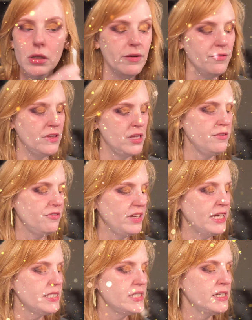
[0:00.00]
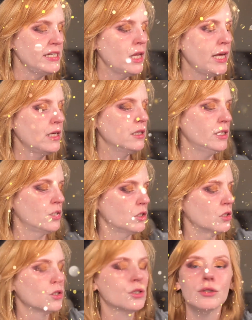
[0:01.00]
of the fantasy light
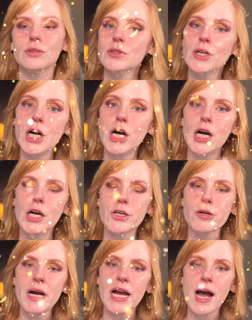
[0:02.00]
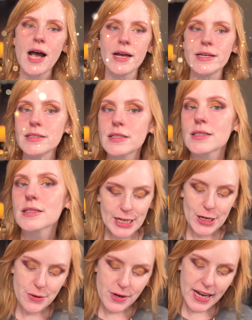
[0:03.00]
glitter under my eyes.
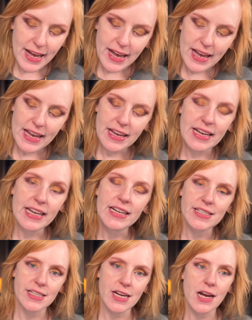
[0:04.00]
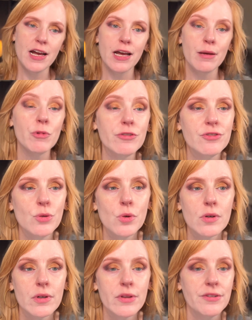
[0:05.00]
Okay, it is time
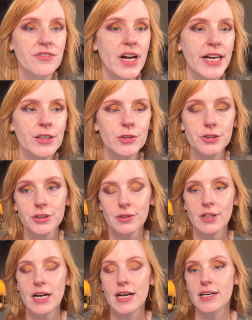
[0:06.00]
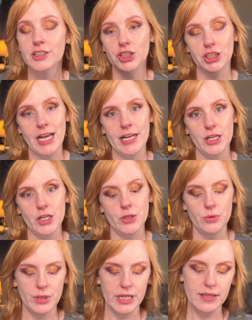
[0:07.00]
for the final
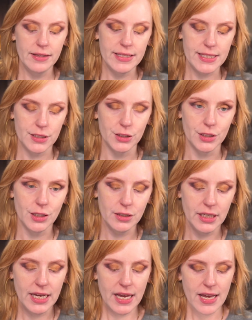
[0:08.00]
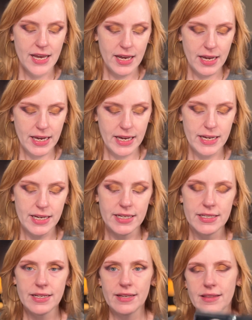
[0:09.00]
shadow in this look,
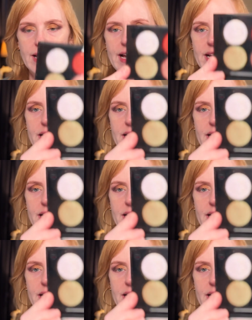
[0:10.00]
and that